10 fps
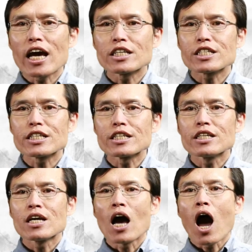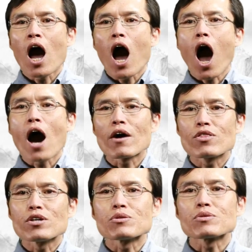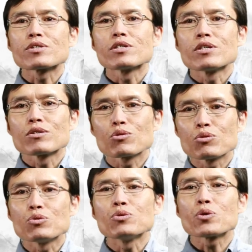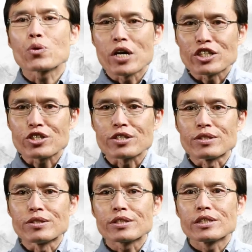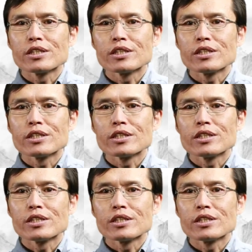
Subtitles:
essay on those 2 questions.